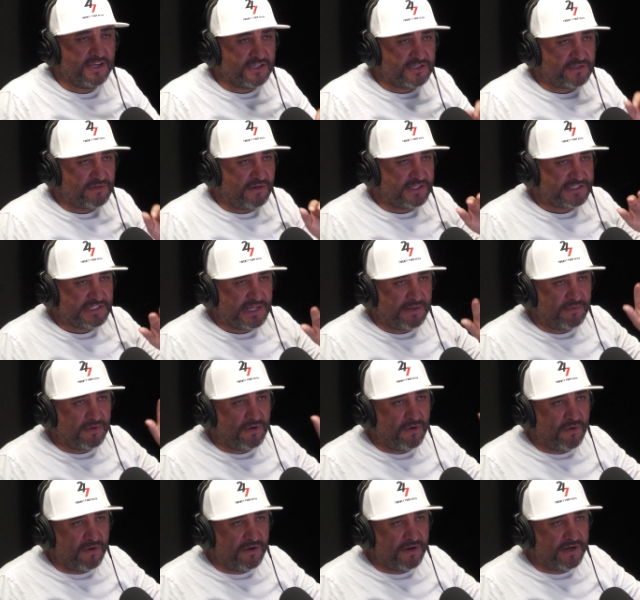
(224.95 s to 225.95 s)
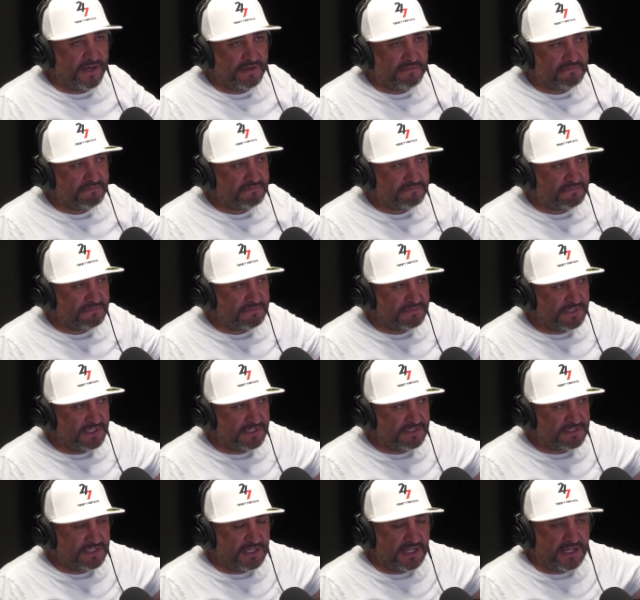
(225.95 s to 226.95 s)
So as I'm going,
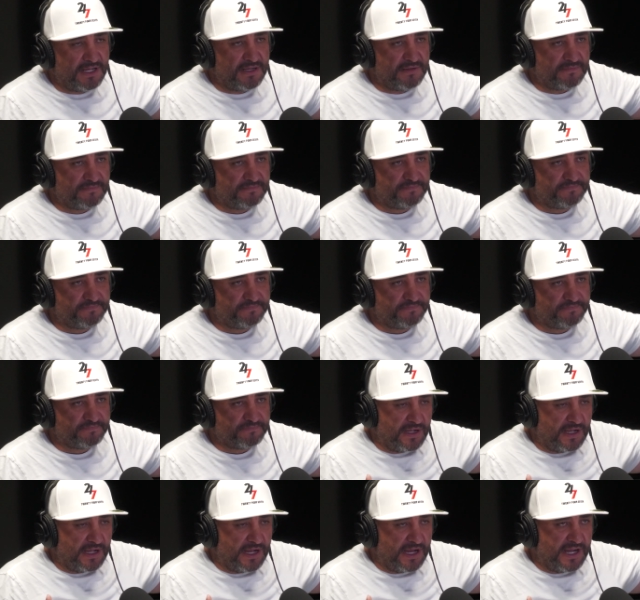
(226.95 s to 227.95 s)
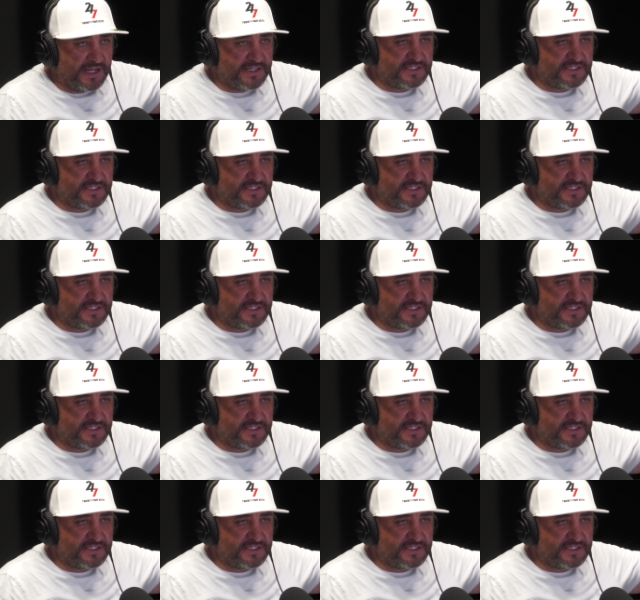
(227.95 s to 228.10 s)
I